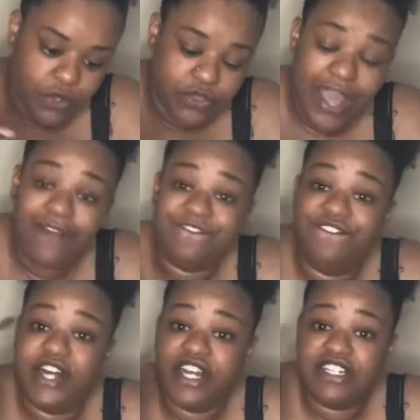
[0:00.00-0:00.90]
that
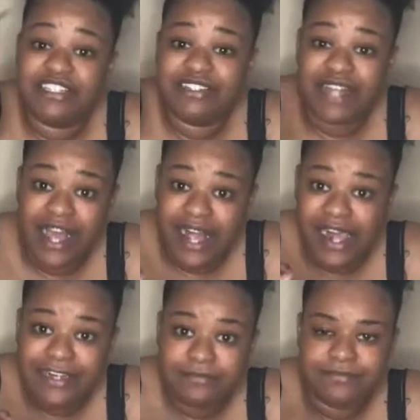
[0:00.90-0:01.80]
first
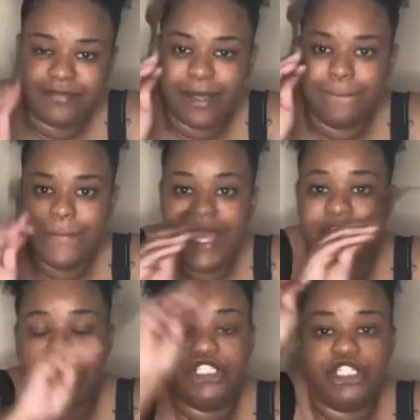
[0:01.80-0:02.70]
time,
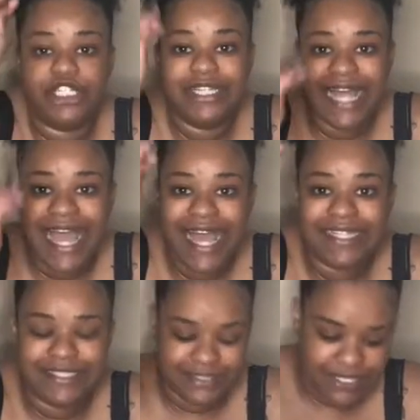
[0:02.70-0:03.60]
make it your
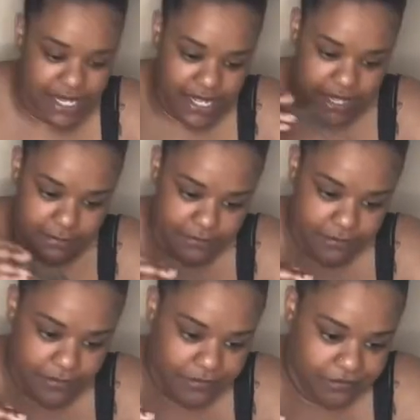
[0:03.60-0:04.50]
last time.
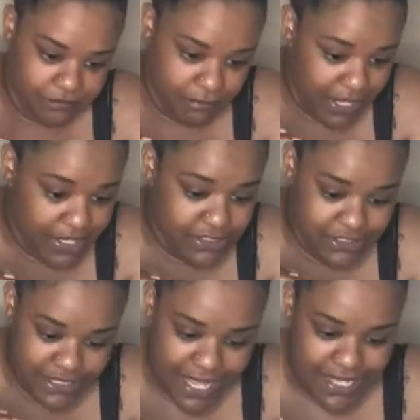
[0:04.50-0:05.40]
Make it
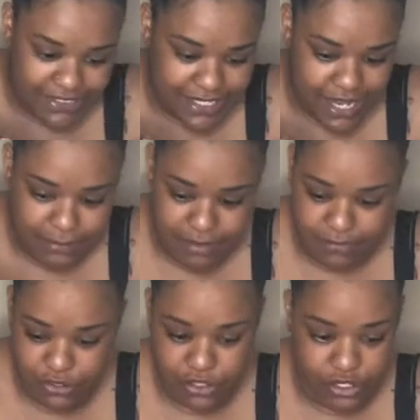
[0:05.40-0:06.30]
your last time,
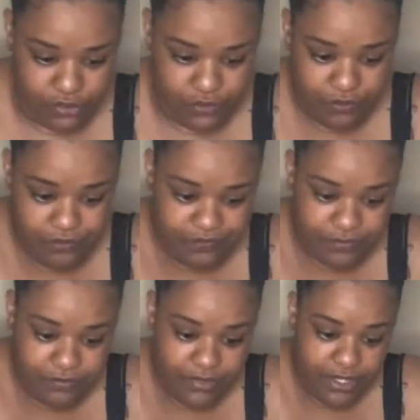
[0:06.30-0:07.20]
baby girl.
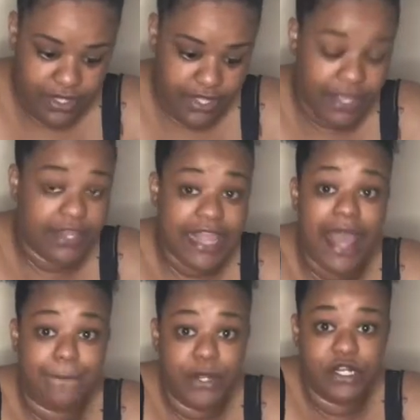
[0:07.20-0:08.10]

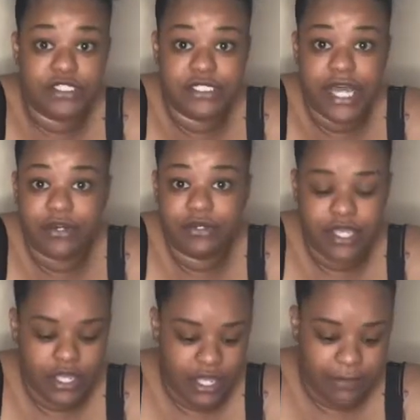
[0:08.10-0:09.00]
That person, I don't
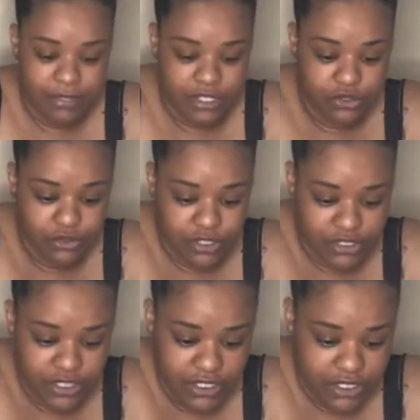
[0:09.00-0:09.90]
care. I mean, you could,
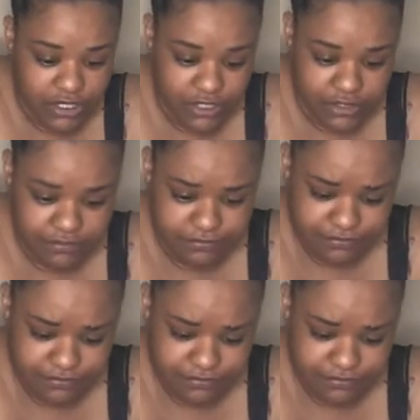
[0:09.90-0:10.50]
oh